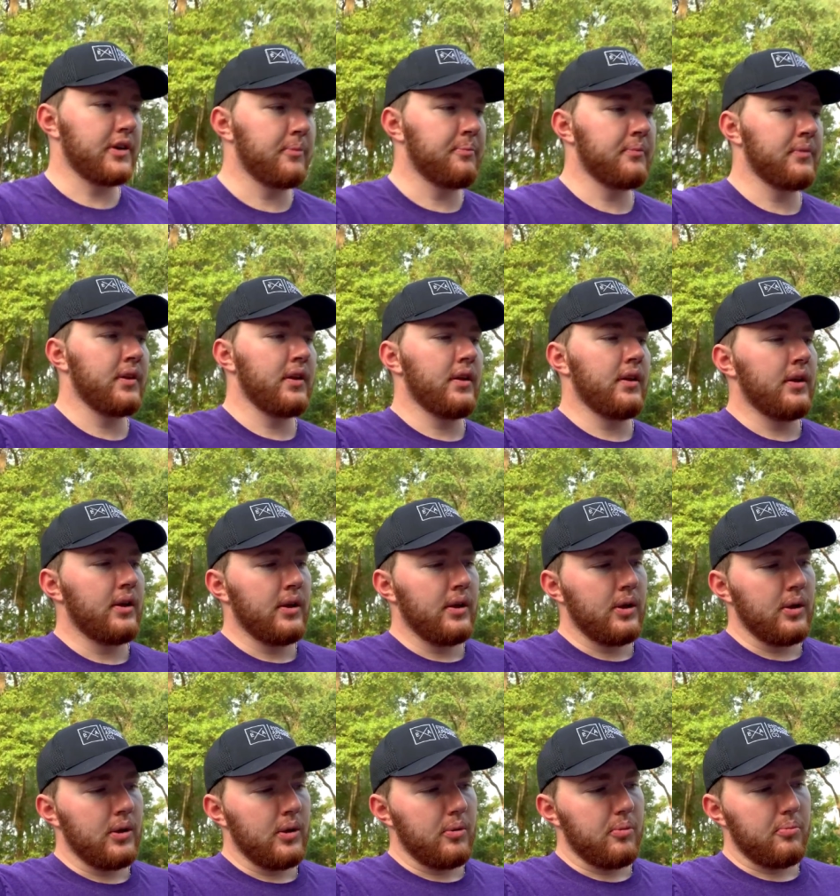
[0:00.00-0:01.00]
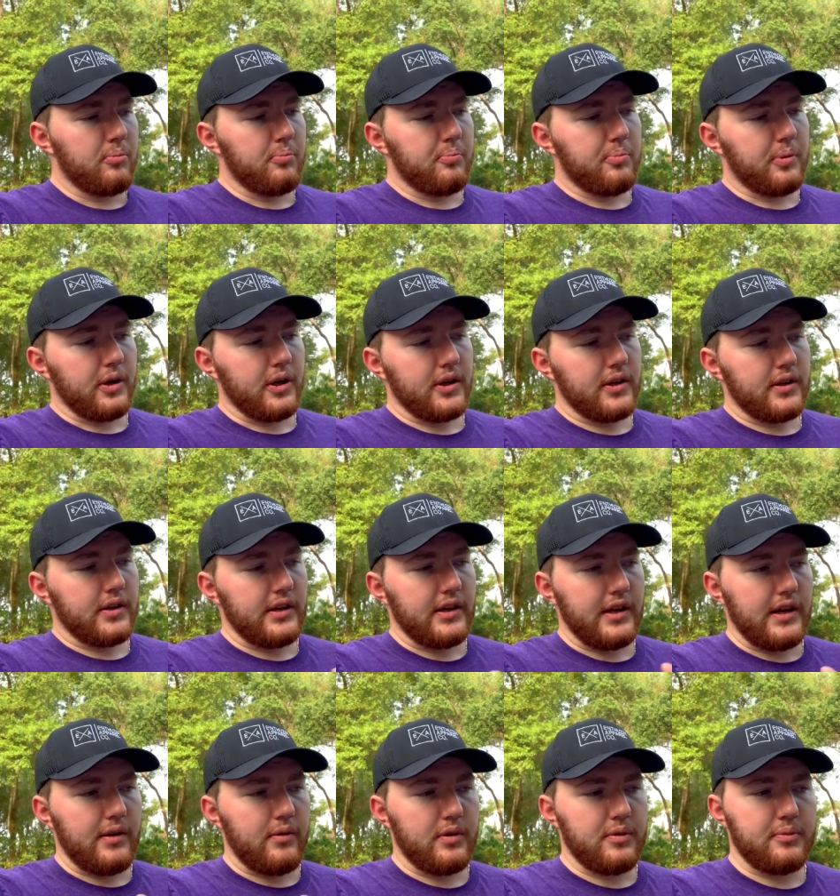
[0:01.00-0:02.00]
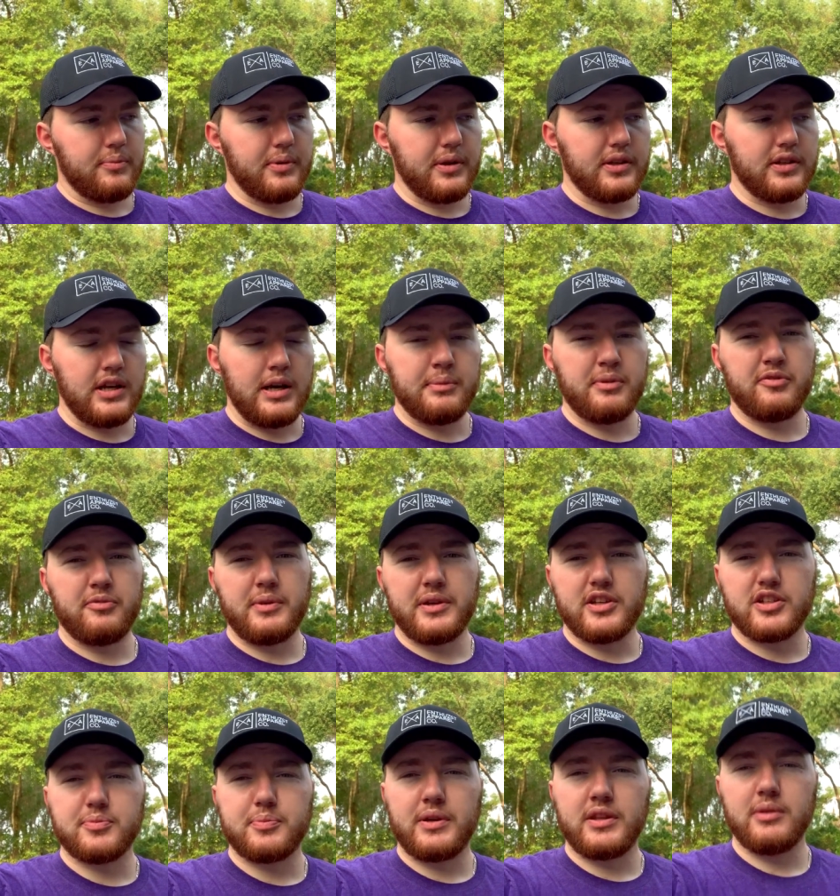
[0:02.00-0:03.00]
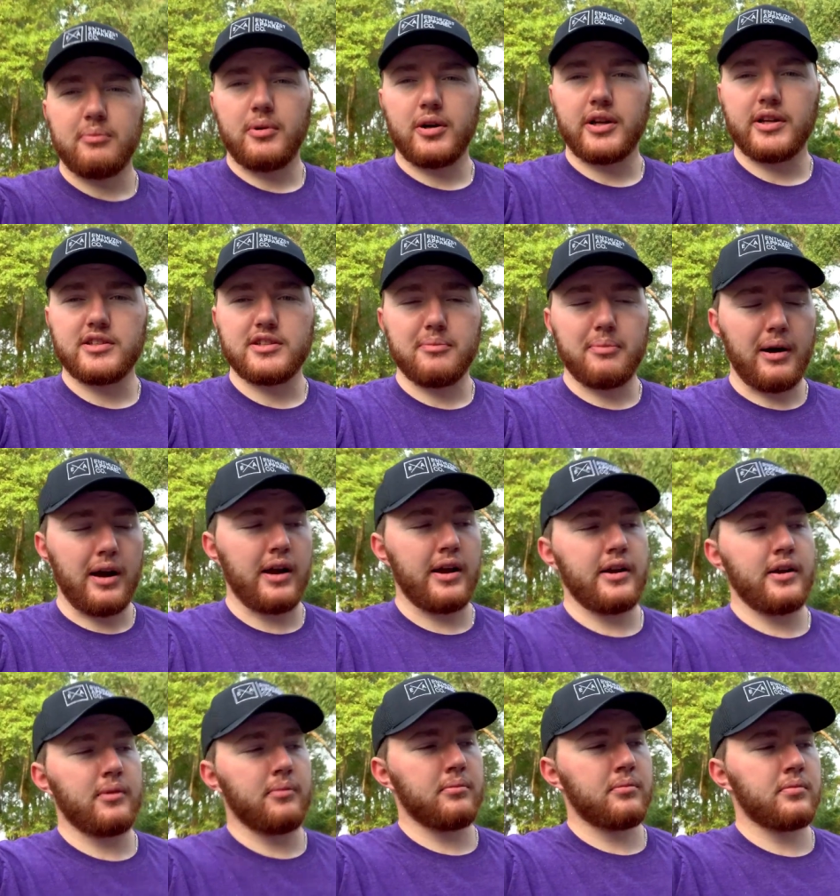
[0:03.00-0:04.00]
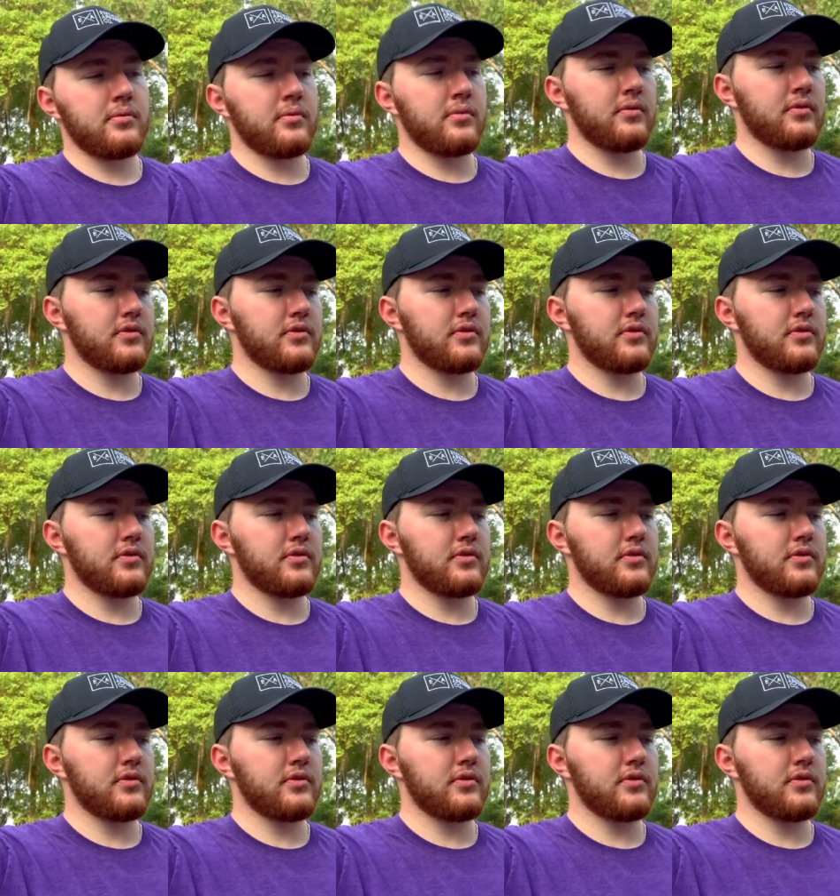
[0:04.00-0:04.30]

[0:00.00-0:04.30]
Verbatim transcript: them. But it would be dumb of me to spend the money to buy them,